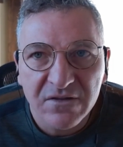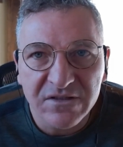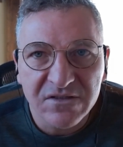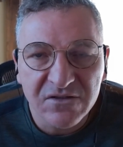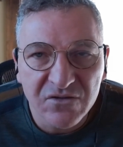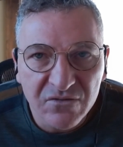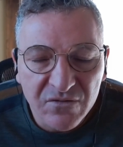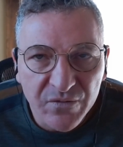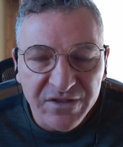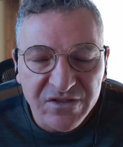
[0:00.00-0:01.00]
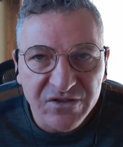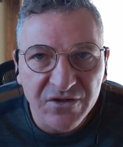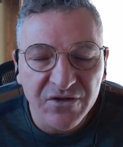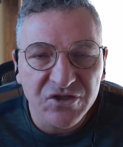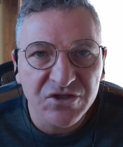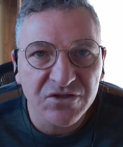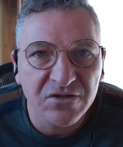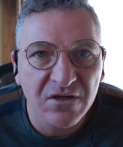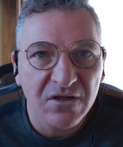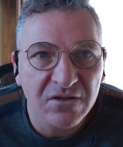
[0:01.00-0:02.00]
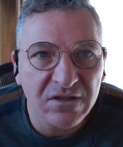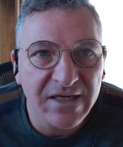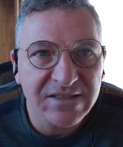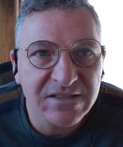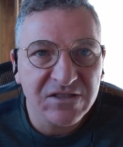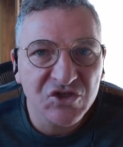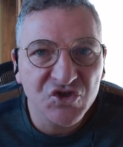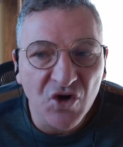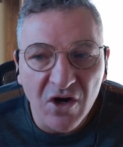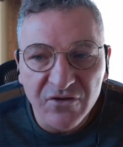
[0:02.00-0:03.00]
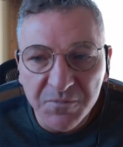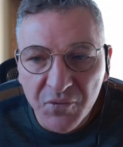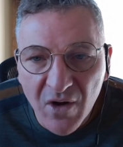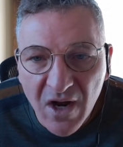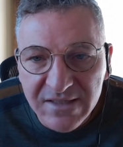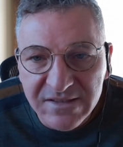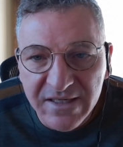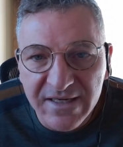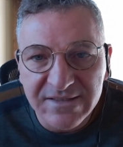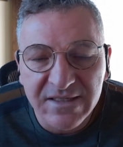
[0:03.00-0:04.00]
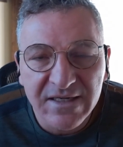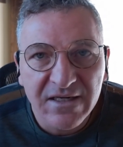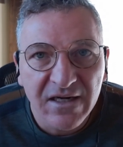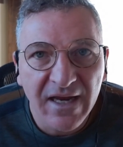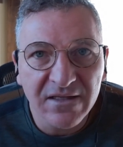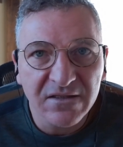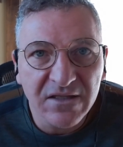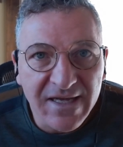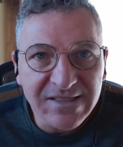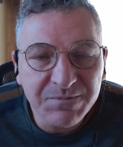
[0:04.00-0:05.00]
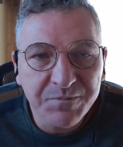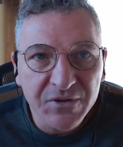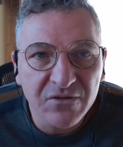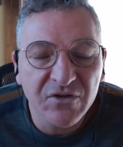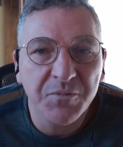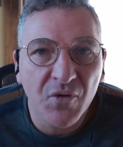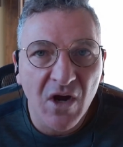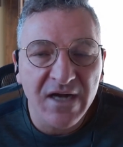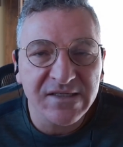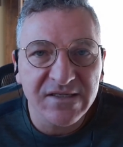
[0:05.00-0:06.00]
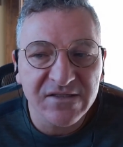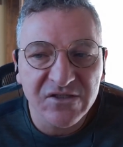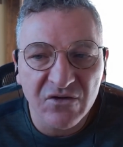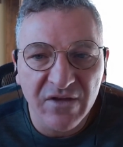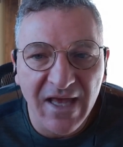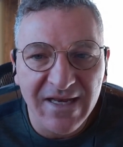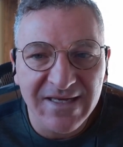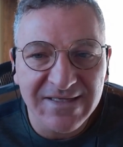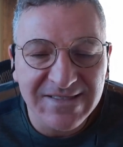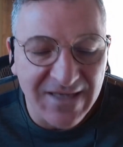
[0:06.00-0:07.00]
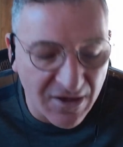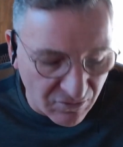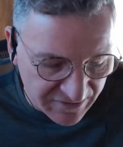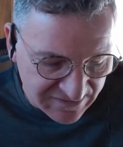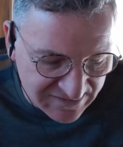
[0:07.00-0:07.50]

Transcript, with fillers: Let's do the research. Yeah. Let's start the process and let's build the process so that it's not only